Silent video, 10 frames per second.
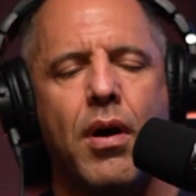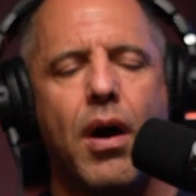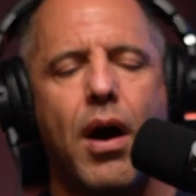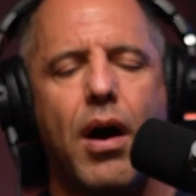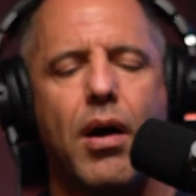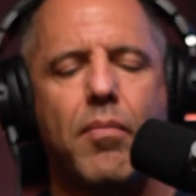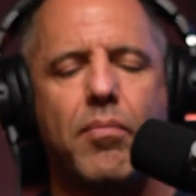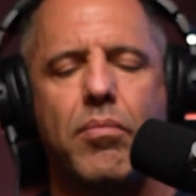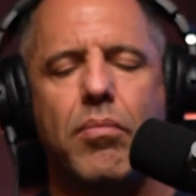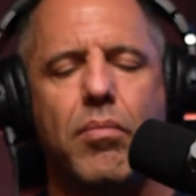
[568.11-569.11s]

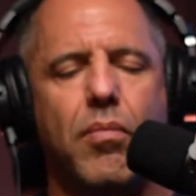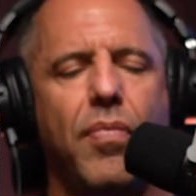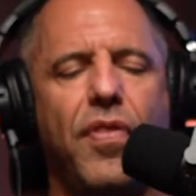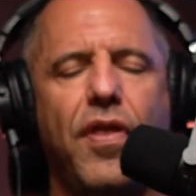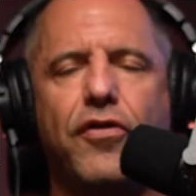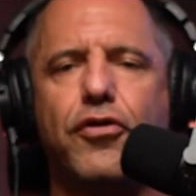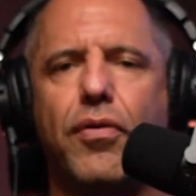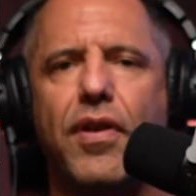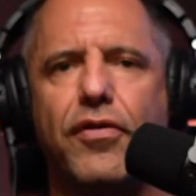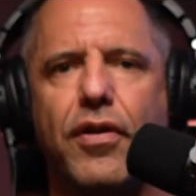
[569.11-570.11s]
this
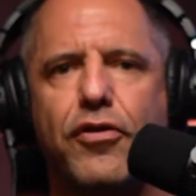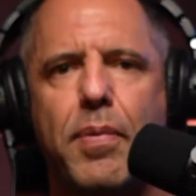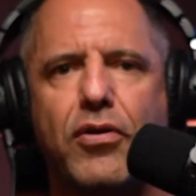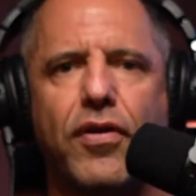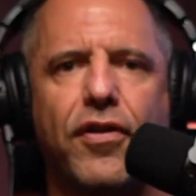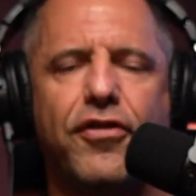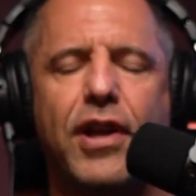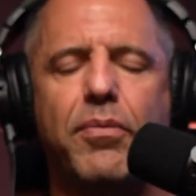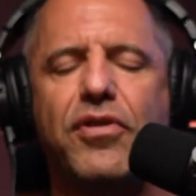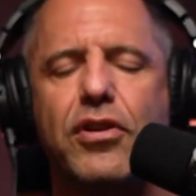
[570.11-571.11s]
especially the
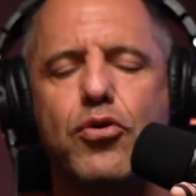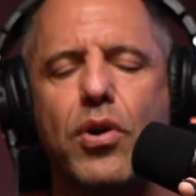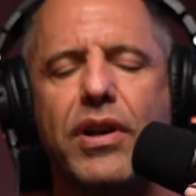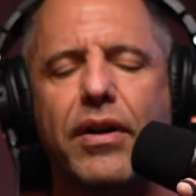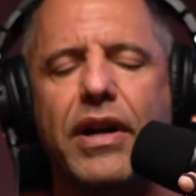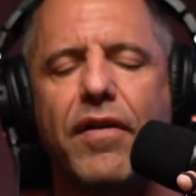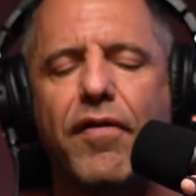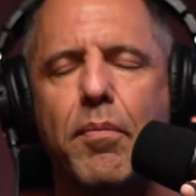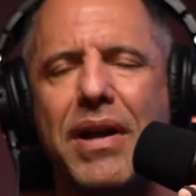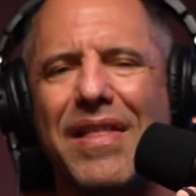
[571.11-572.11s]
CMC joint down here for
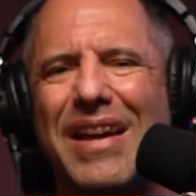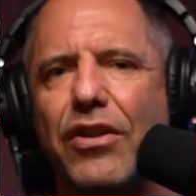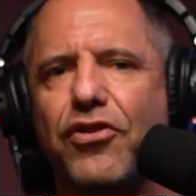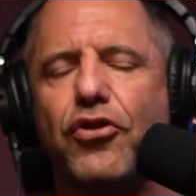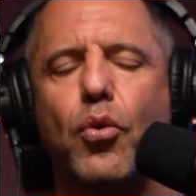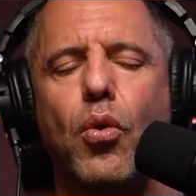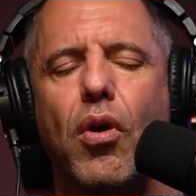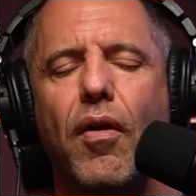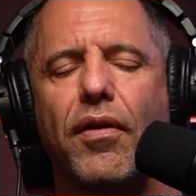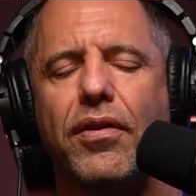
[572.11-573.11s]
me that gets sore
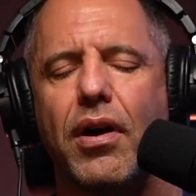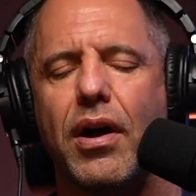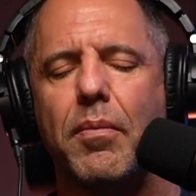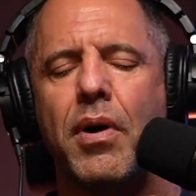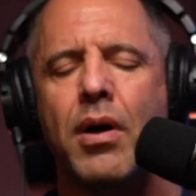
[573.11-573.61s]
all the time.